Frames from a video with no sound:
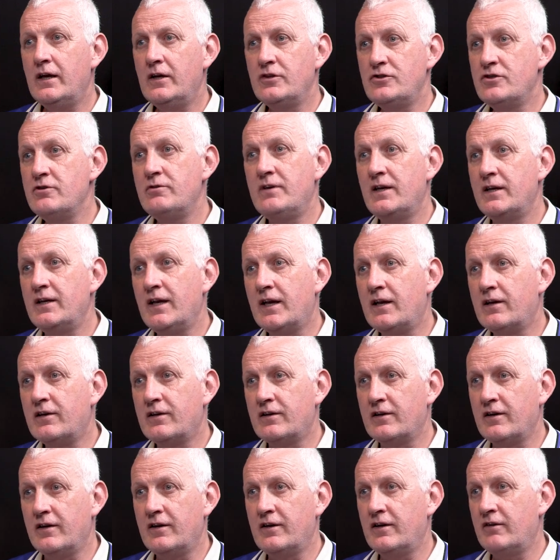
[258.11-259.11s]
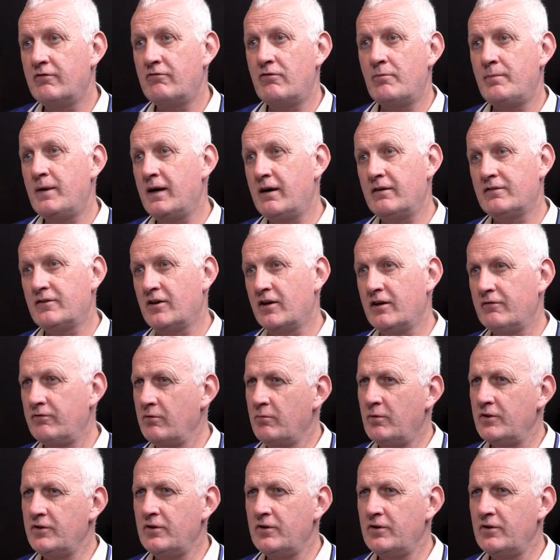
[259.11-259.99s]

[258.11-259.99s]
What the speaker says: Junior Dixon and Ramal Donovan.